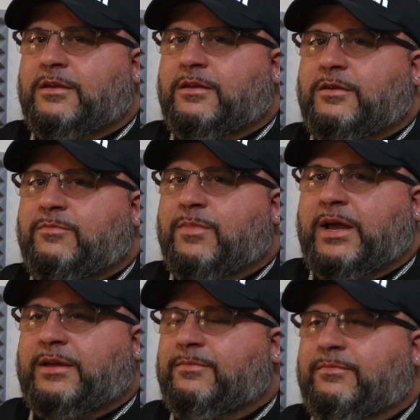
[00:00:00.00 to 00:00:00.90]
My
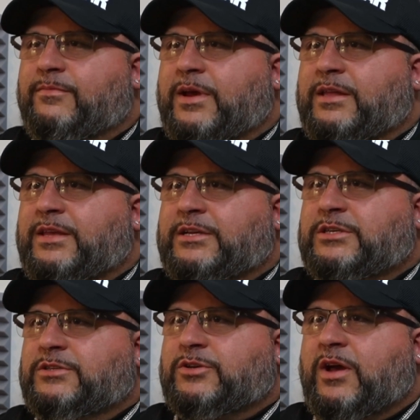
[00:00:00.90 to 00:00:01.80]

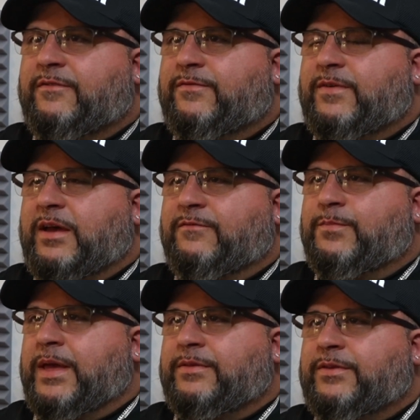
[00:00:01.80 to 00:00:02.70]
addiction, so I've
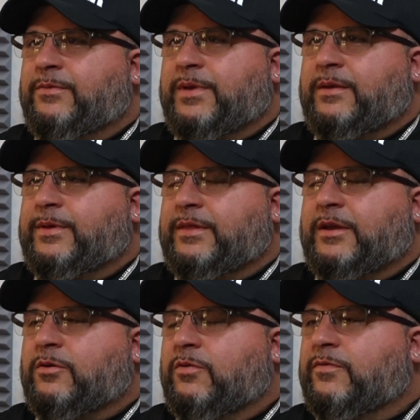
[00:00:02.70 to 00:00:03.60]
been to maybe
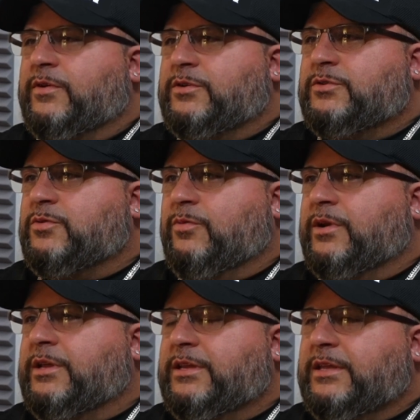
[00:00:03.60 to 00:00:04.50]
like over
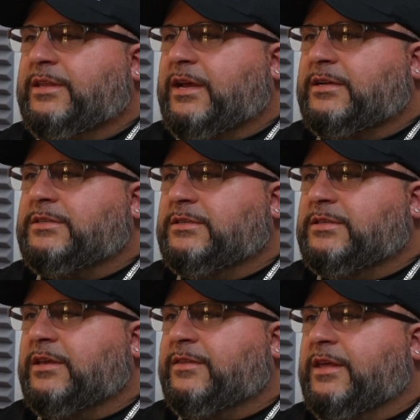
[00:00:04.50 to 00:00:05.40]
20 detoxes,
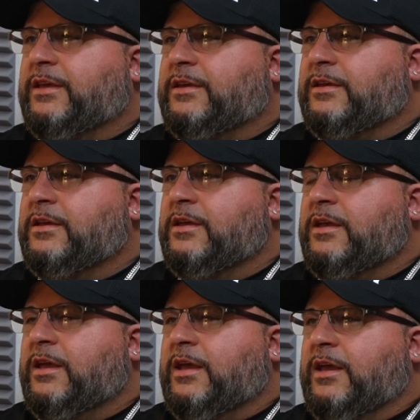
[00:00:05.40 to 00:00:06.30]
I think,
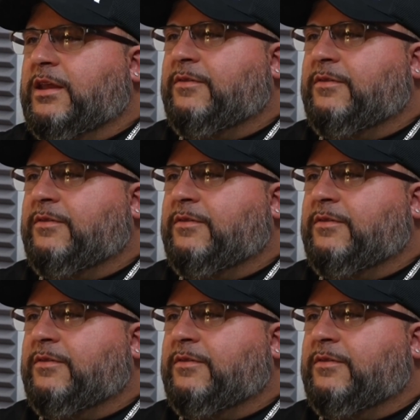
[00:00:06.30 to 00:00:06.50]
and I've